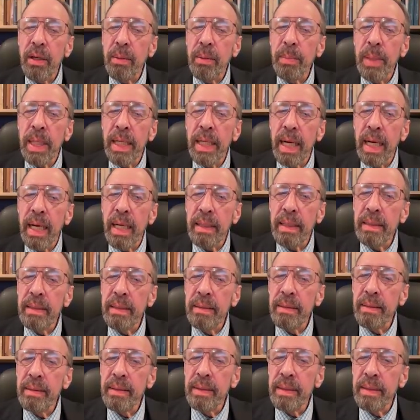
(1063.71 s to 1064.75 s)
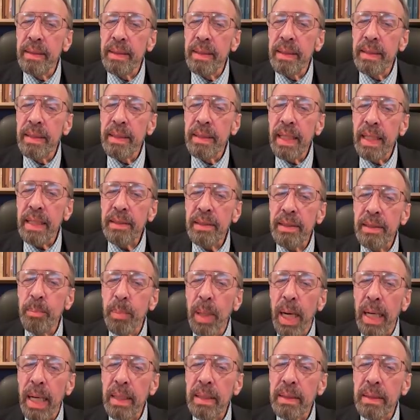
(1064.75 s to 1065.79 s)
oh my God, that's the
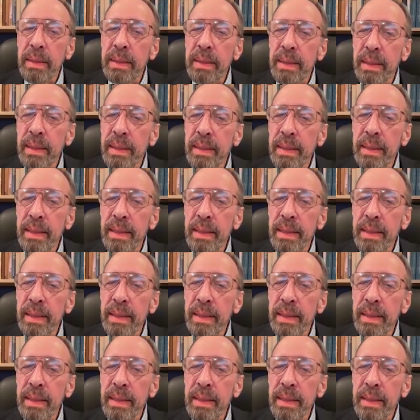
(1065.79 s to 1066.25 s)
box.